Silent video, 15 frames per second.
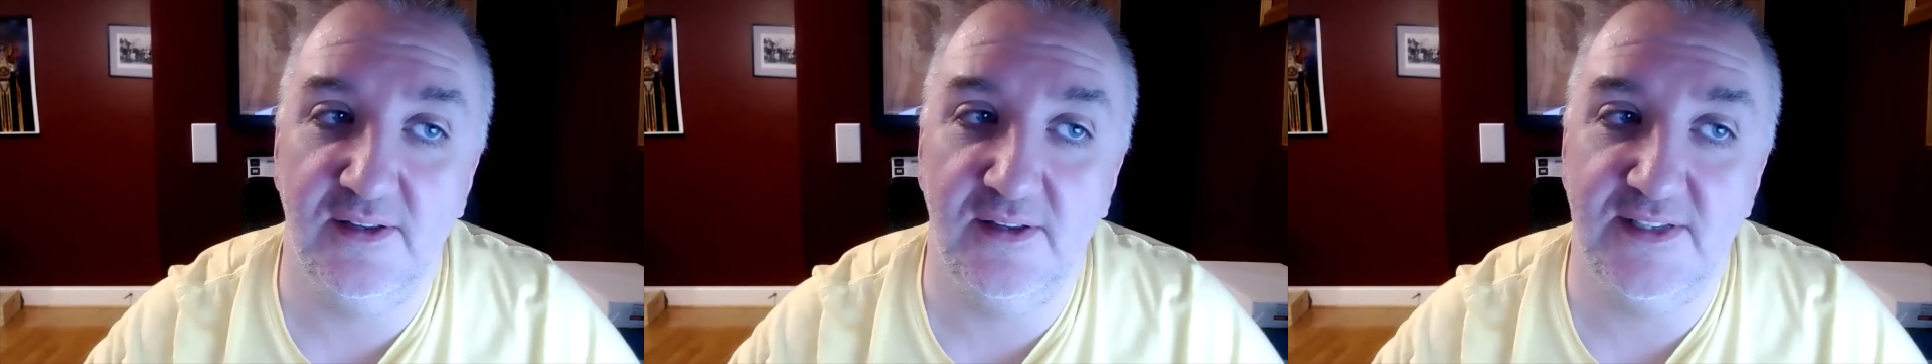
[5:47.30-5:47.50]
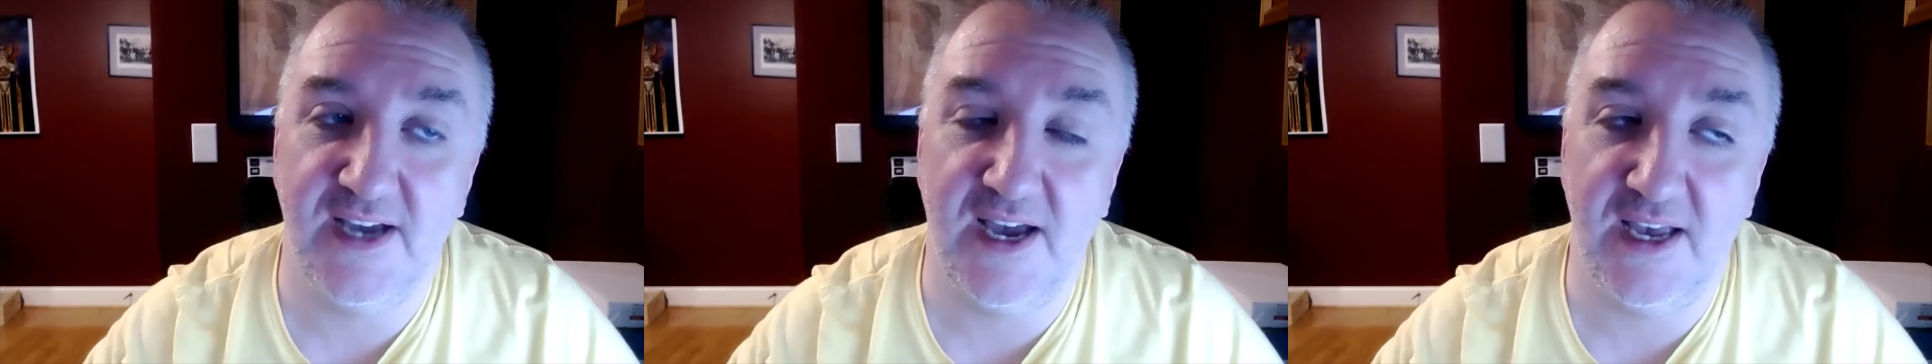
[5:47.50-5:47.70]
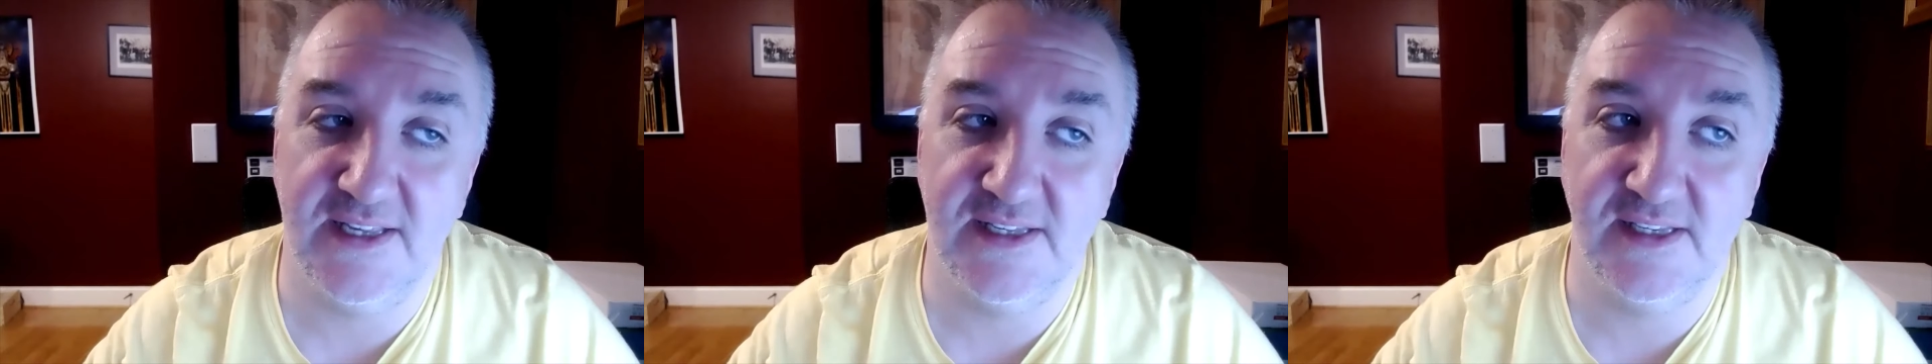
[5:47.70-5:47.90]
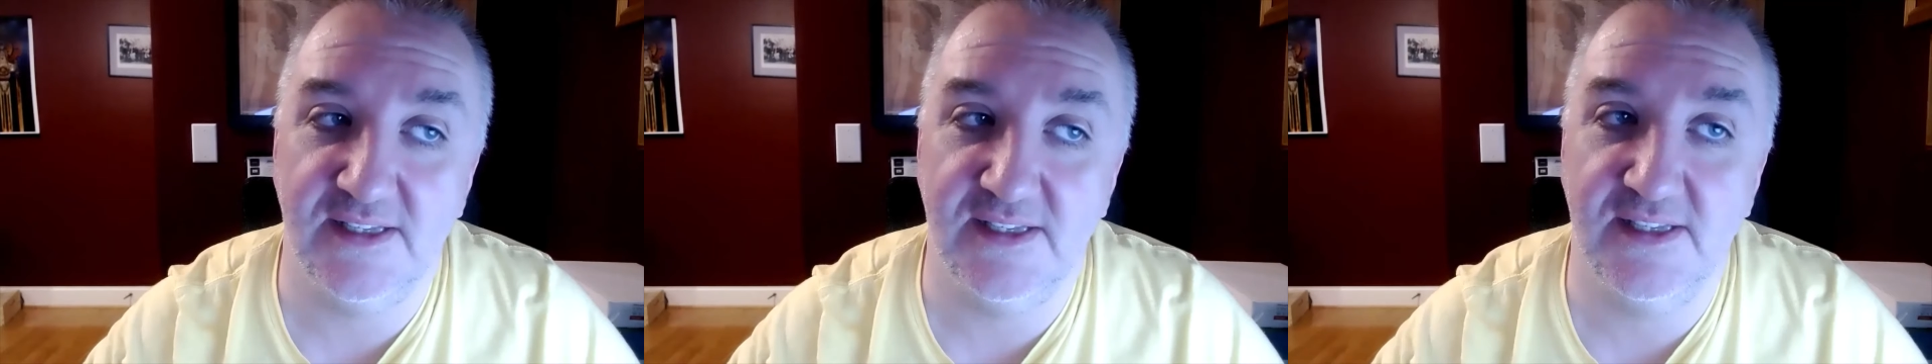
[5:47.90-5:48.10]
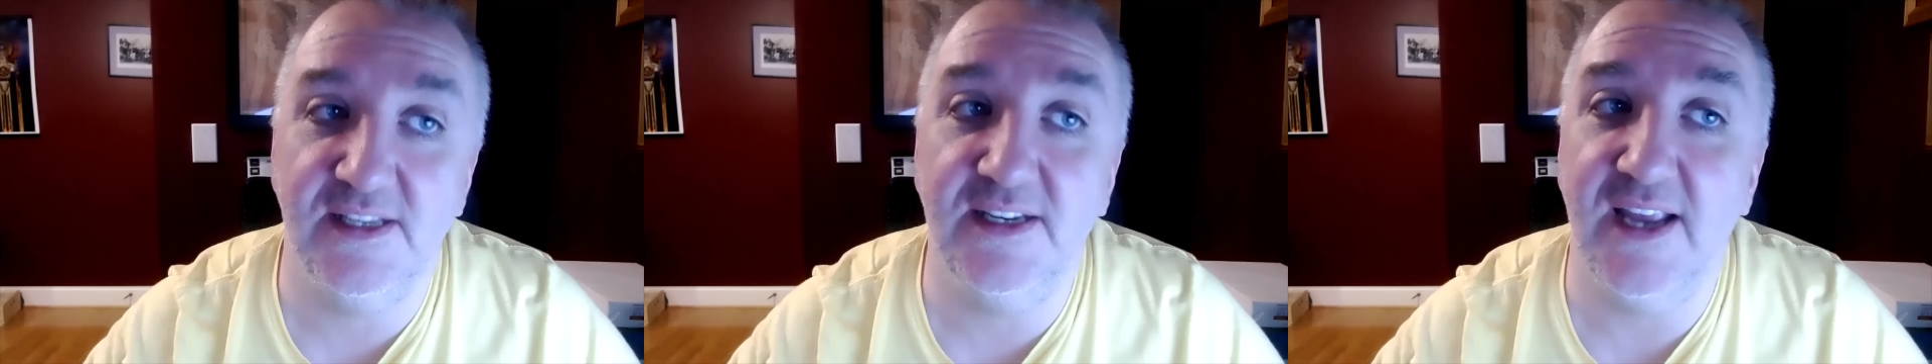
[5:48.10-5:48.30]

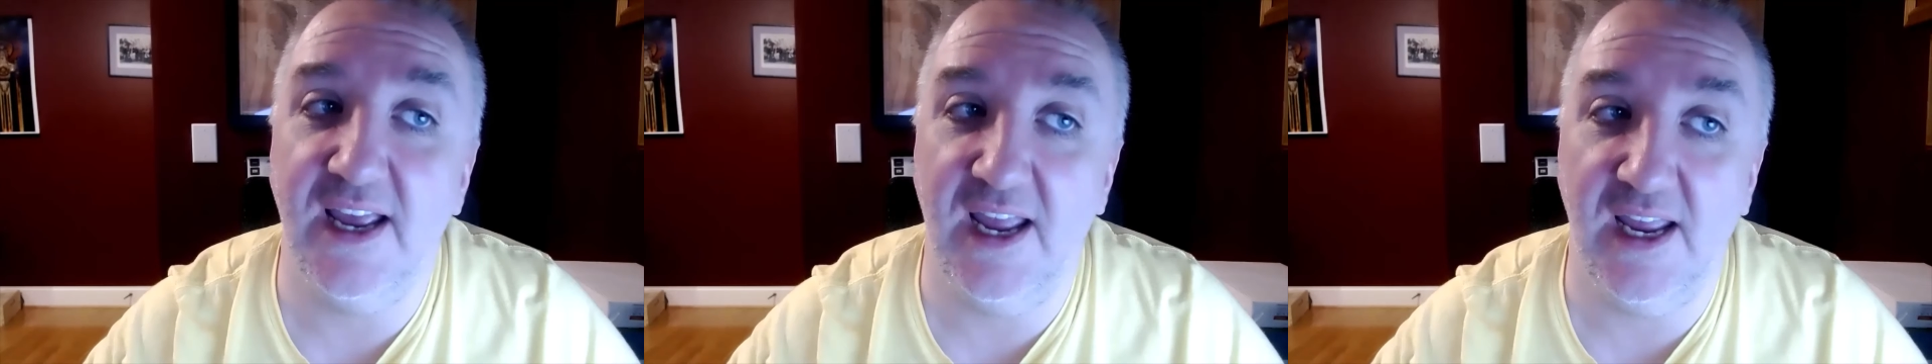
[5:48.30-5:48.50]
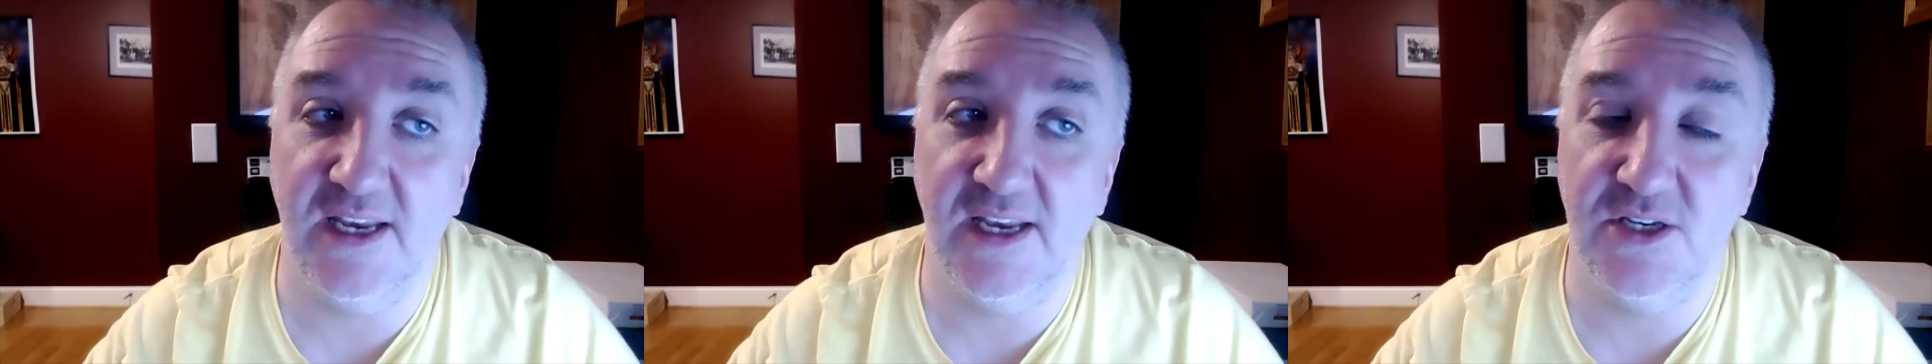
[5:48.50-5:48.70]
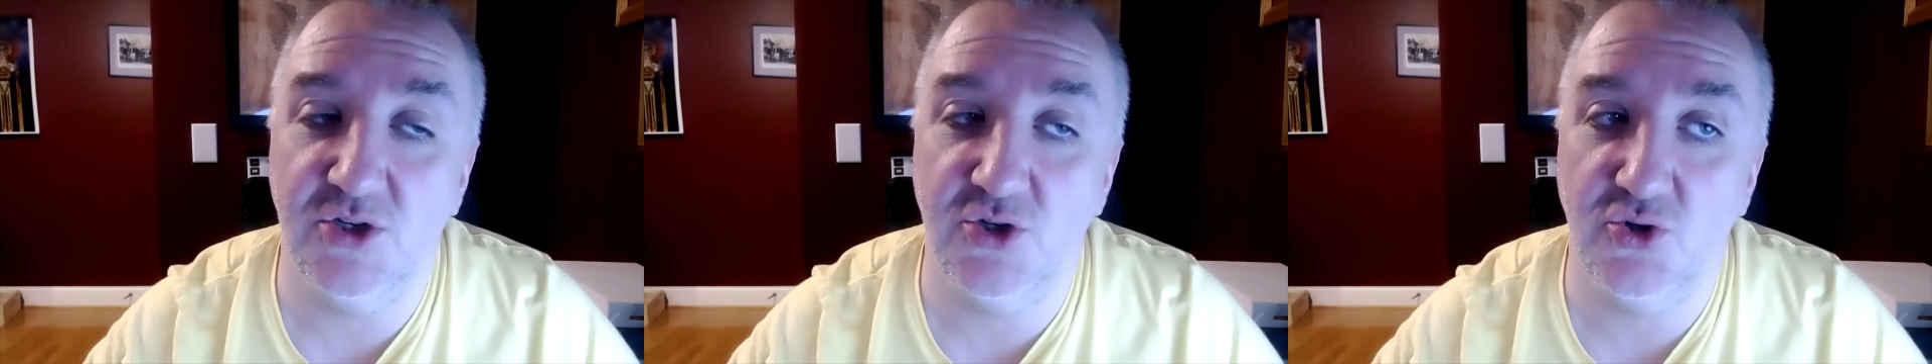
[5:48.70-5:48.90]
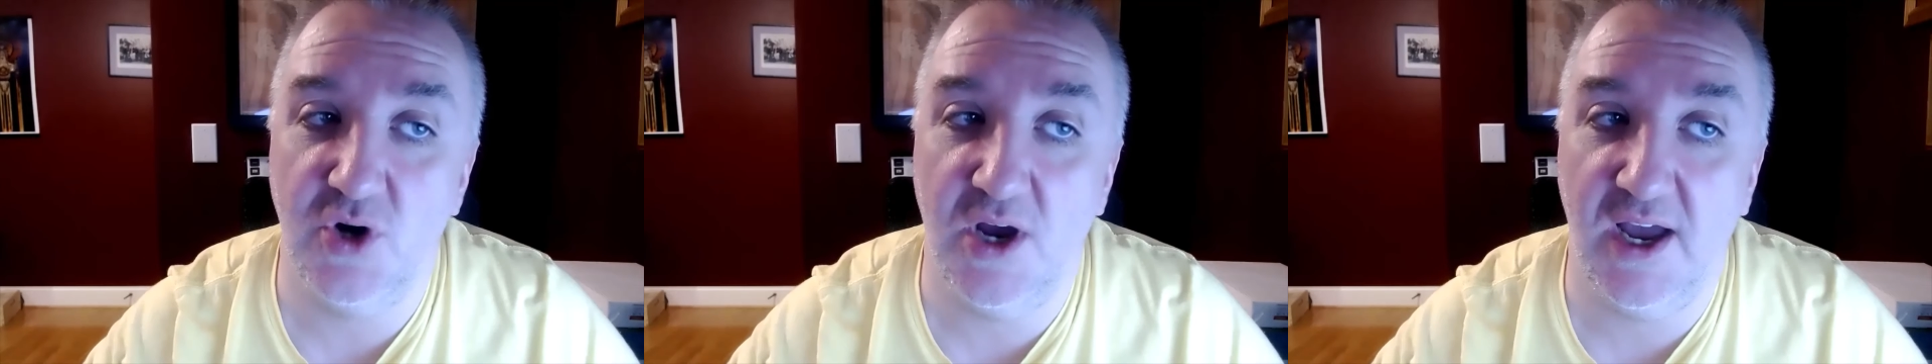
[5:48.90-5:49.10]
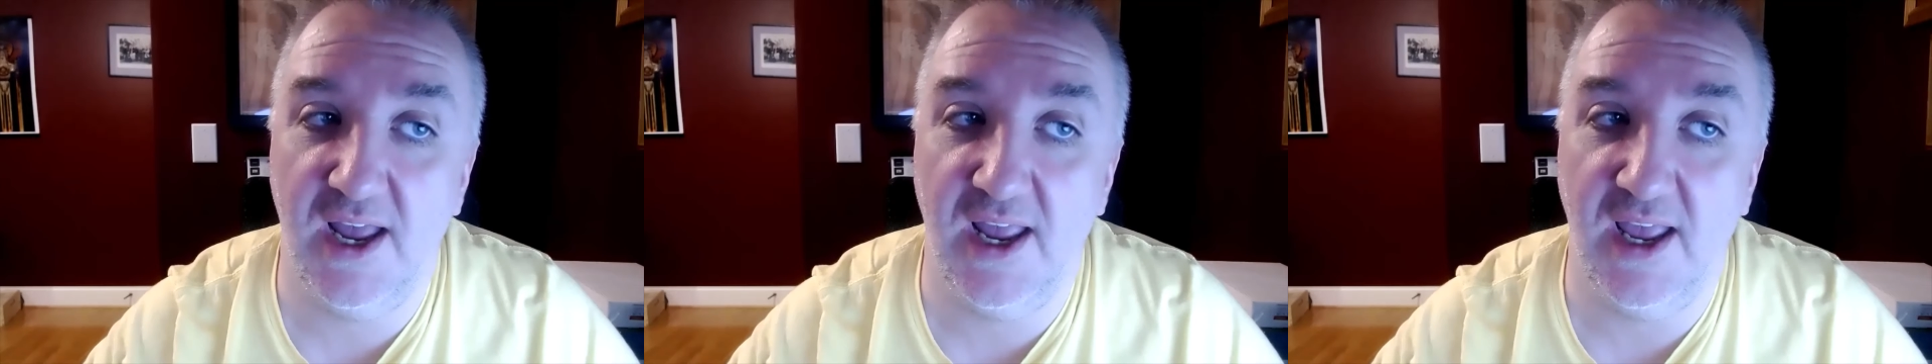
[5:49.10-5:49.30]
tasks today to
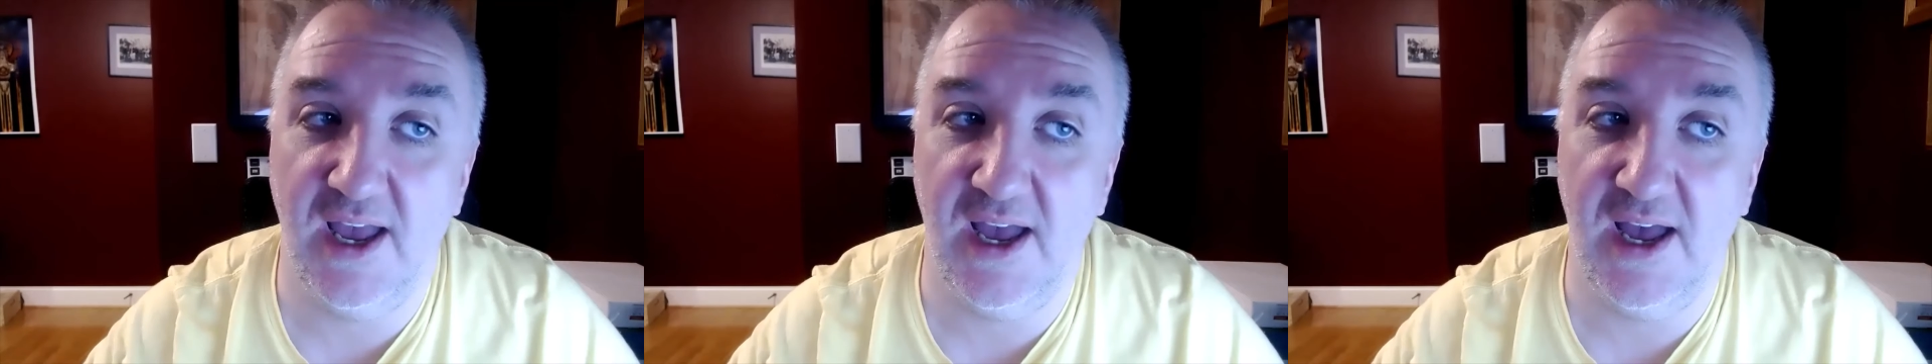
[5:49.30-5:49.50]
try